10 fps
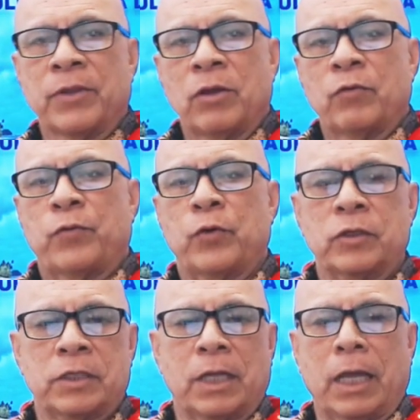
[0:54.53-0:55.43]

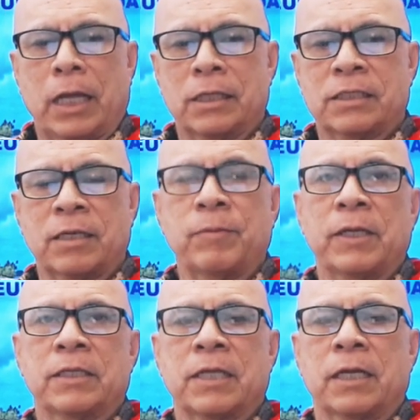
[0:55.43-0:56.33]
First, and simply
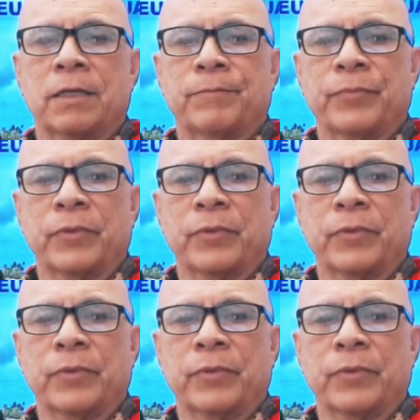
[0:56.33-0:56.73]
stated,